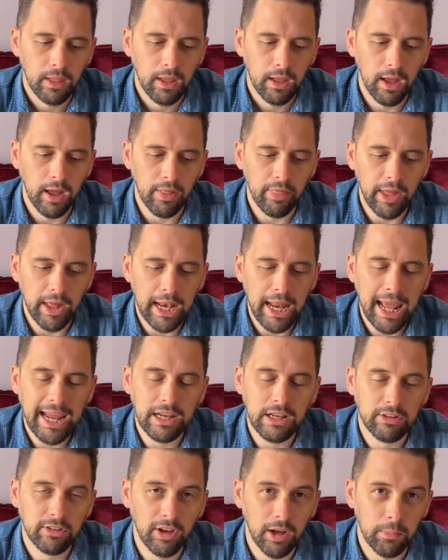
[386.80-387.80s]
And then
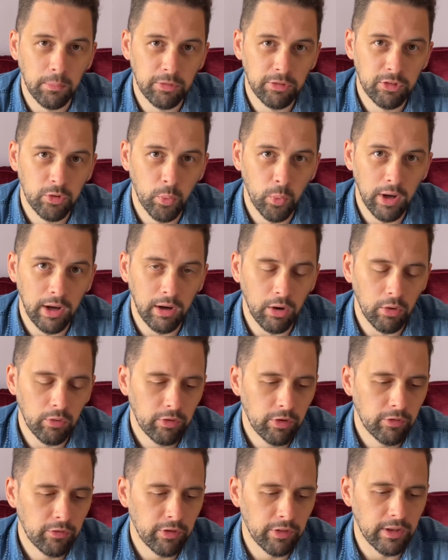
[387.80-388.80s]
8 times 12
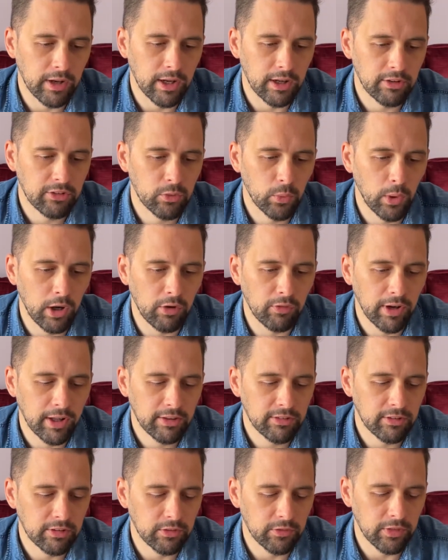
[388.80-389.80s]
for the next 12
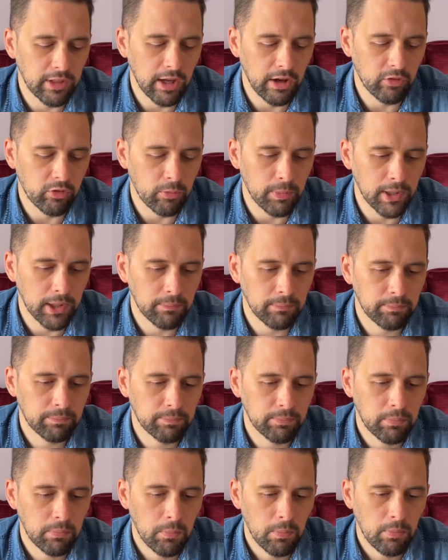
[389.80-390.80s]
letters of the alphabet
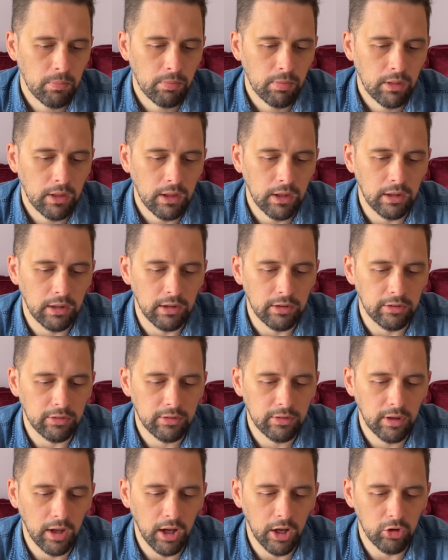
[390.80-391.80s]
is
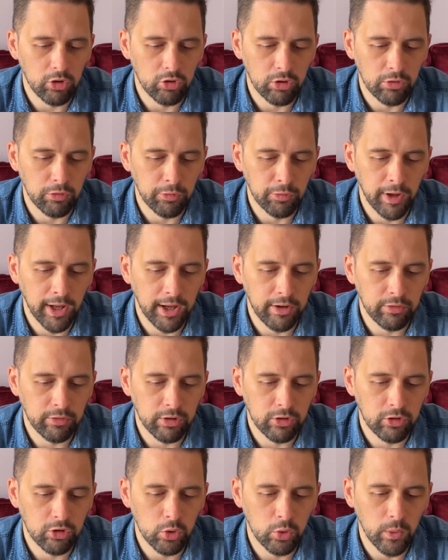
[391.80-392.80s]
105 to
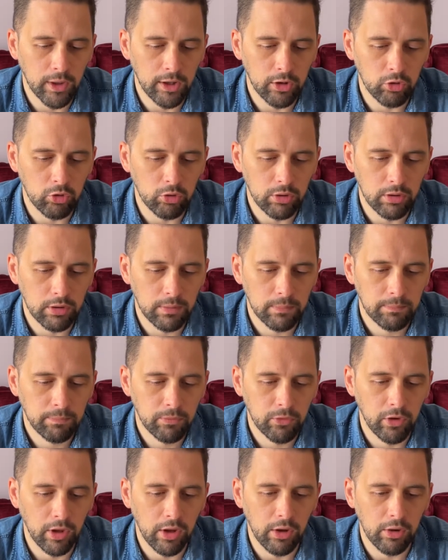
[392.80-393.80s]
200.
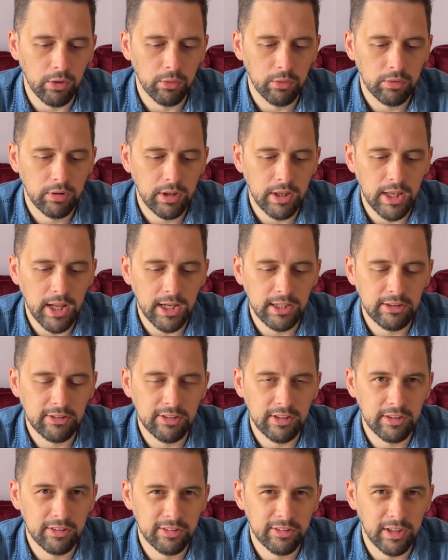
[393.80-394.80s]
So
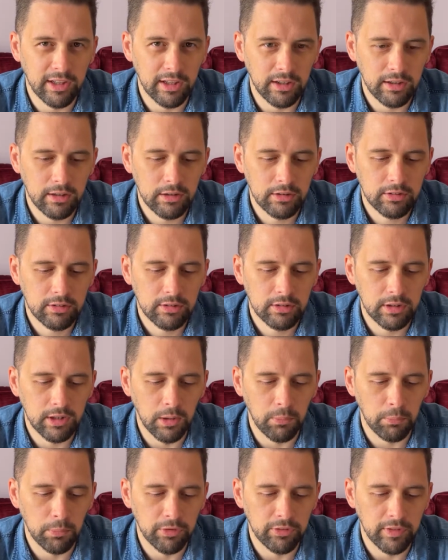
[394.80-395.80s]
96
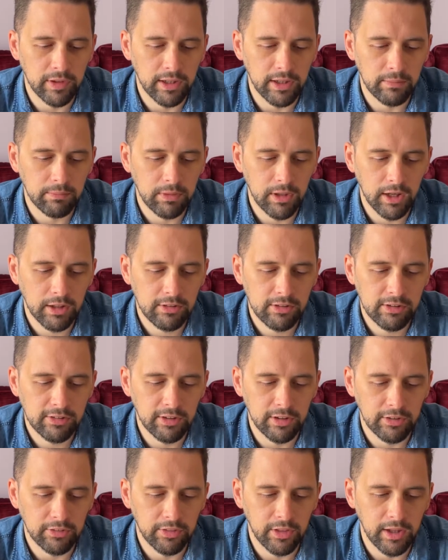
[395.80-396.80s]
numbers there.
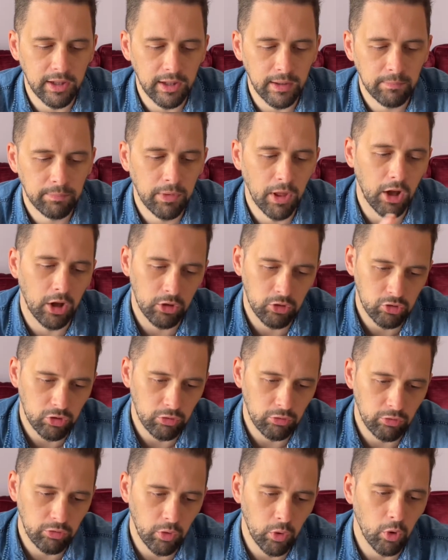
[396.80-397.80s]
96 there,
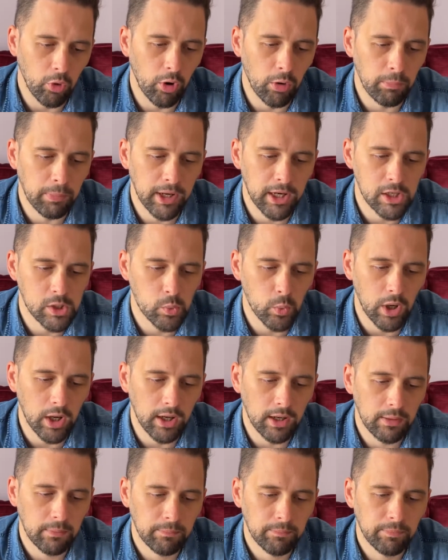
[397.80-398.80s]
104 on page
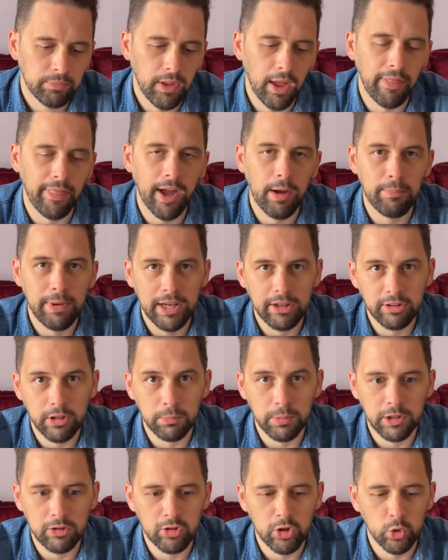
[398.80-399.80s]
1, and that makes up
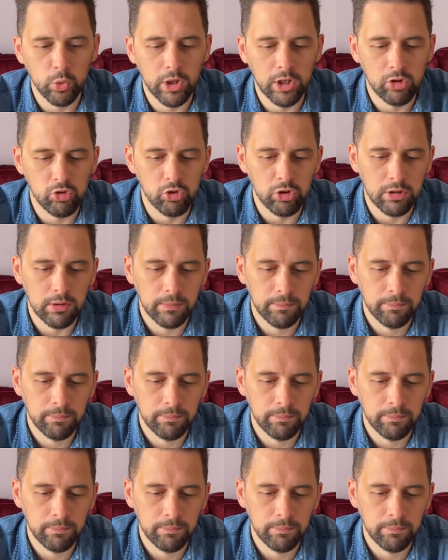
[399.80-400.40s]
your 200.